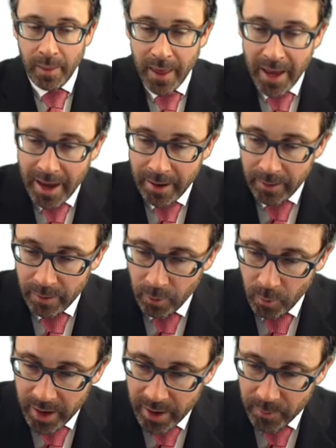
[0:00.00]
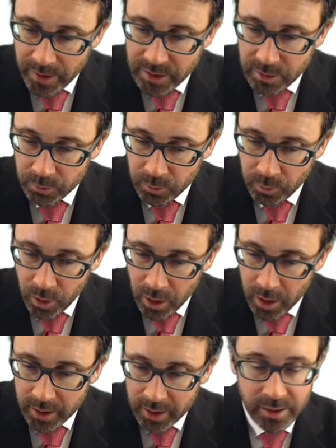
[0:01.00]
And then the way in which it would
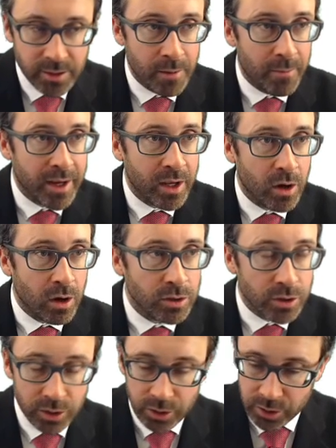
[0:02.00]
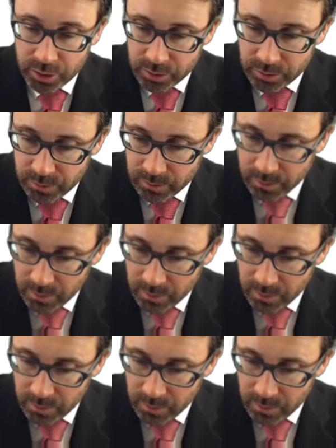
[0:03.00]
work is that my costs